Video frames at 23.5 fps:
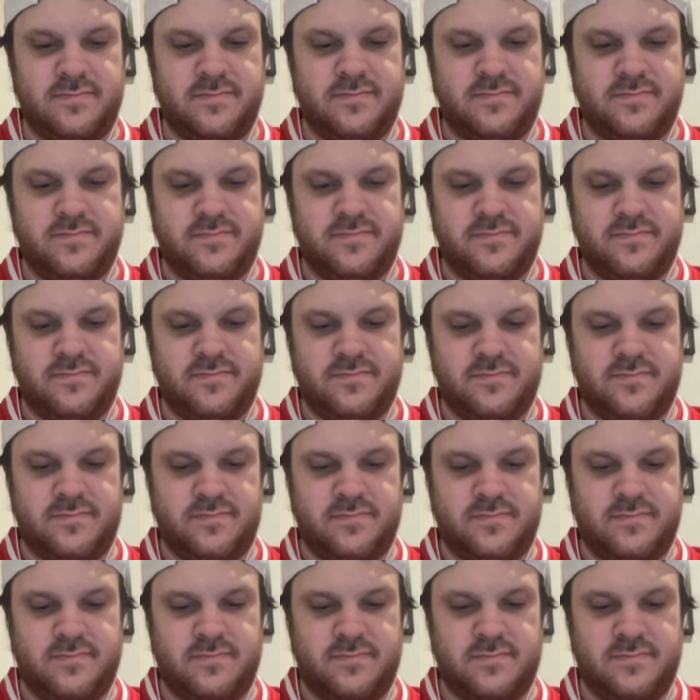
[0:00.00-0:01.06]

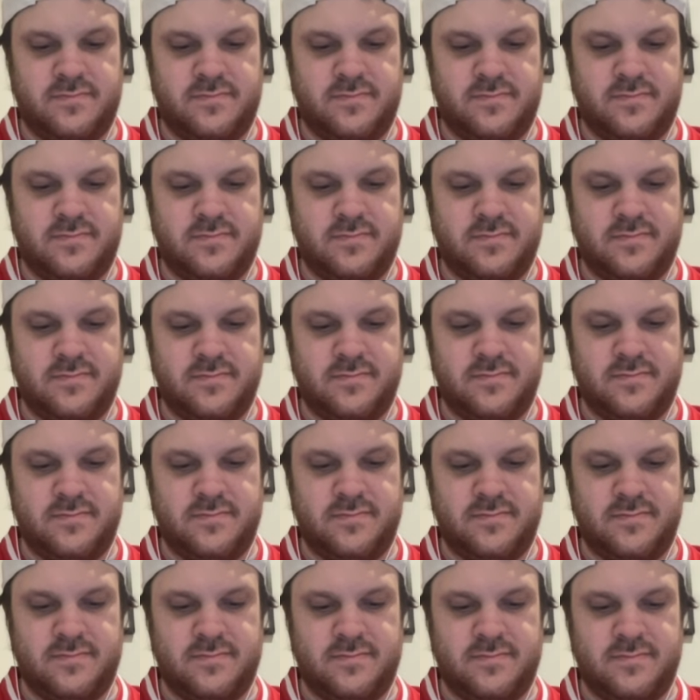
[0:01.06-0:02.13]

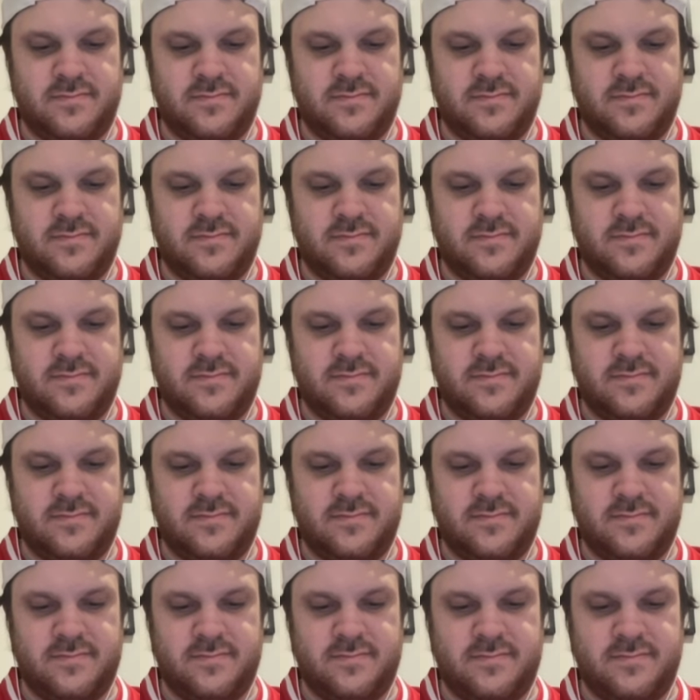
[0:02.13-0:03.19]

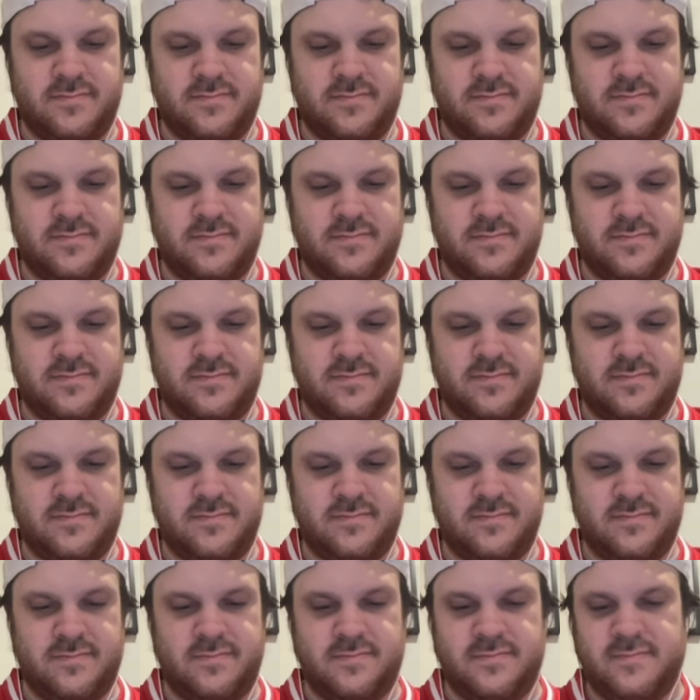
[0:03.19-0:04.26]

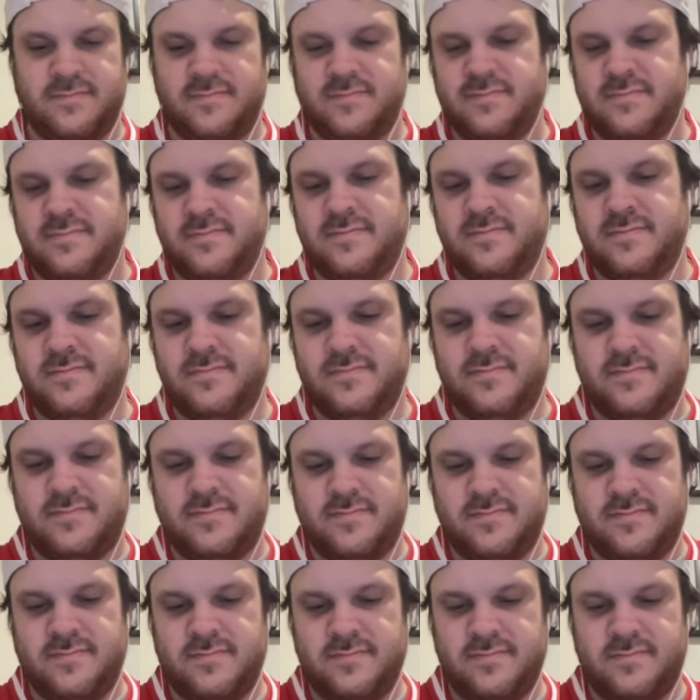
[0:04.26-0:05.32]

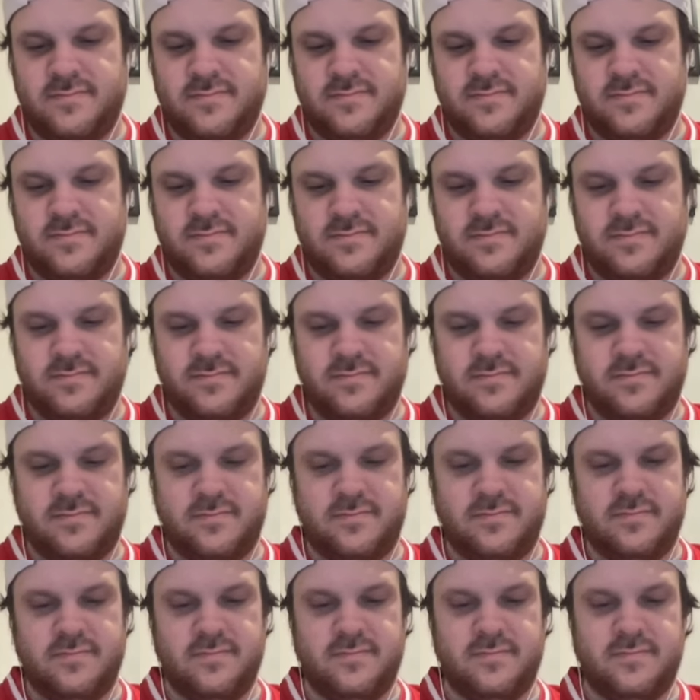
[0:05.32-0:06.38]

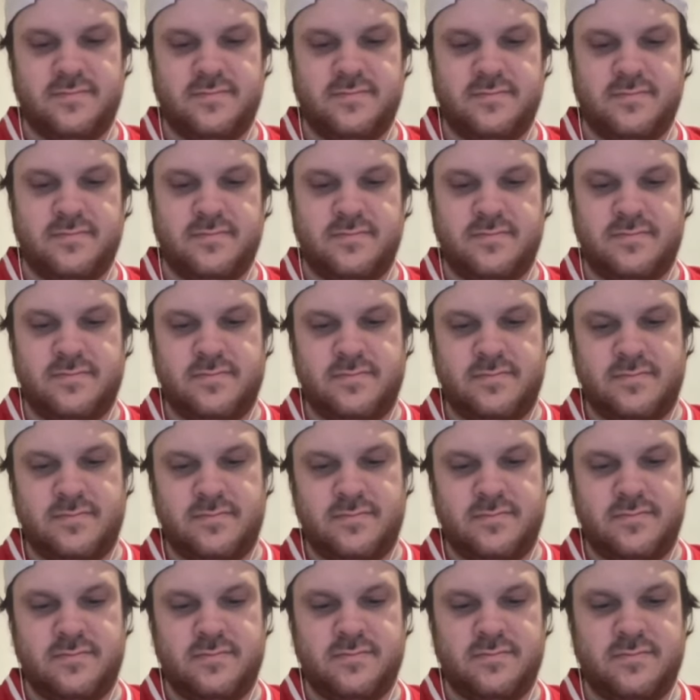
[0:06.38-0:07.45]

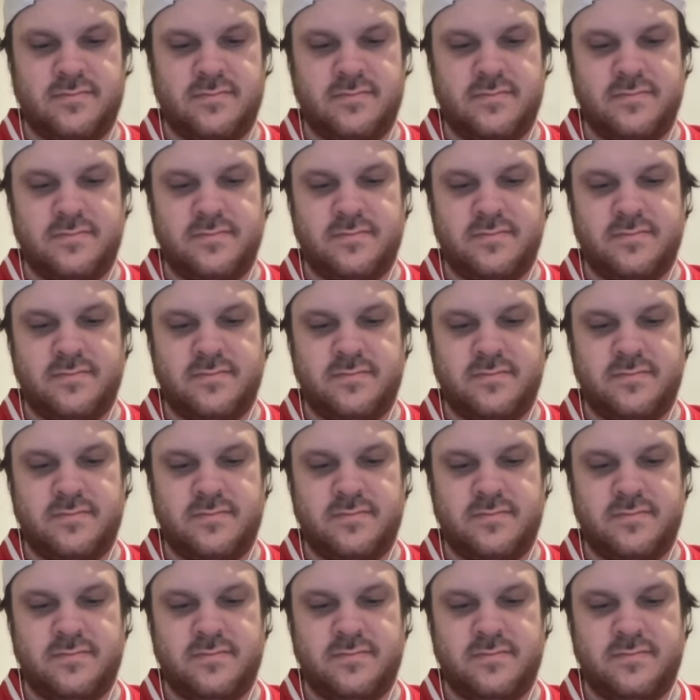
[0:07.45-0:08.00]
This person isn't speaking.